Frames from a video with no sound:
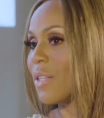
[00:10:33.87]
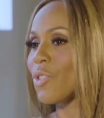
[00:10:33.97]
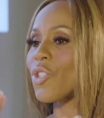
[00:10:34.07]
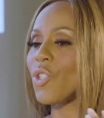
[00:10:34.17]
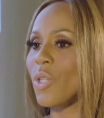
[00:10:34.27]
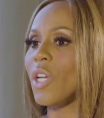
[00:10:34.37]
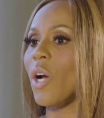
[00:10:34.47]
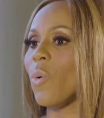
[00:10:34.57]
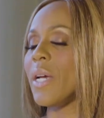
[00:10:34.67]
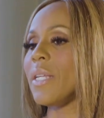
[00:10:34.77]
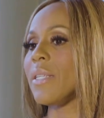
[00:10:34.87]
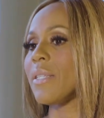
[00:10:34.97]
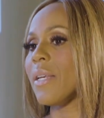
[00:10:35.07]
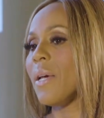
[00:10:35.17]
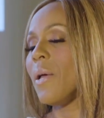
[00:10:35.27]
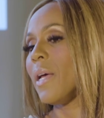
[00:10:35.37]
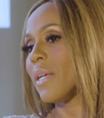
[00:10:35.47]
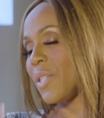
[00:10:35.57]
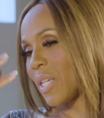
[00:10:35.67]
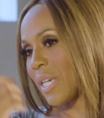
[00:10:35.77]
The studio is
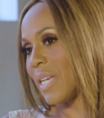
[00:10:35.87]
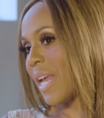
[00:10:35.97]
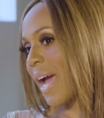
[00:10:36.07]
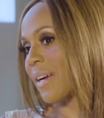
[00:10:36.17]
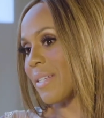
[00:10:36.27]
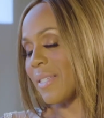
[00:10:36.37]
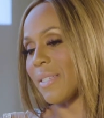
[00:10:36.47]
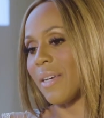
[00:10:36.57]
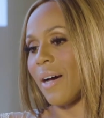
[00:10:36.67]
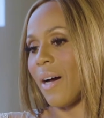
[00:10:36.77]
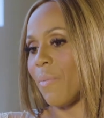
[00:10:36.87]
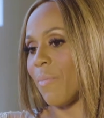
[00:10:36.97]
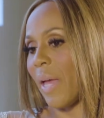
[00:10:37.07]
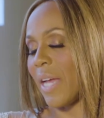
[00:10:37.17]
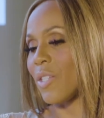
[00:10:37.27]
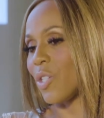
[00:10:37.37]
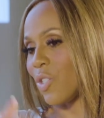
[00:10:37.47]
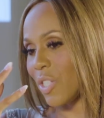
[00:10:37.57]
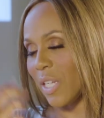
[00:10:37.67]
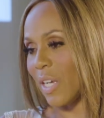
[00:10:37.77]
to connect and to
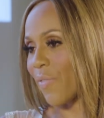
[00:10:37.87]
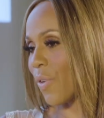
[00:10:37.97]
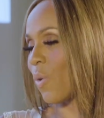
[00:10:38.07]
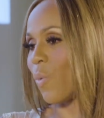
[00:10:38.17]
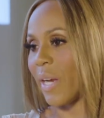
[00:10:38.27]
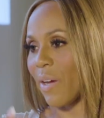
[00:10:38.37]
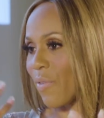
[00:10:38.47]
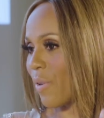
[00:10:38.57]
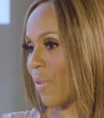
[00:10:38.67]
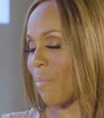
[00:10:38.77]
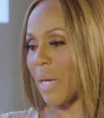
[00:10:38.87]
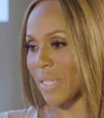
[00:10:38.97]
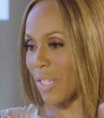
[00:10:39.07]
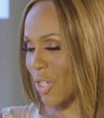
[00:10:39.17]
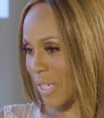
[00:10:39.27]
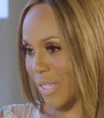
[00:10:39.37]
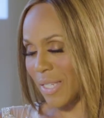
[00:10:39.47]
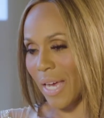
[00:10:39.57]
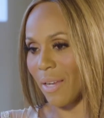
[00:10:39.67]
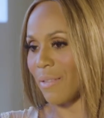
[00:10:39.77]
deliver whatever the message is
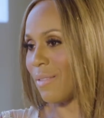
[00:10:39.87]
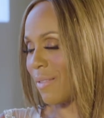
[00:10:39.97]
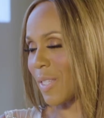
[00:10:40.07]
that